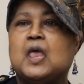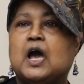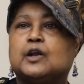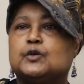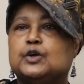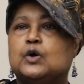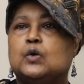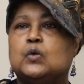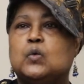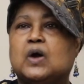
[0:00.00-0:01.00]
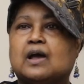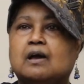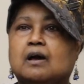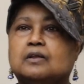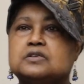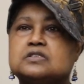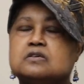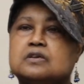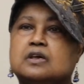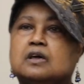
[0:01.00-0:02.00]
I don't know what colors
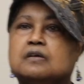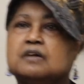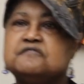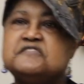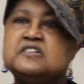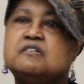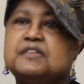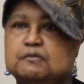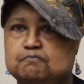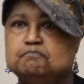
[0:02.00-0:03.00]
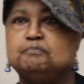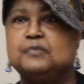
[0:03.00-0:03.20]
go together. I feel them.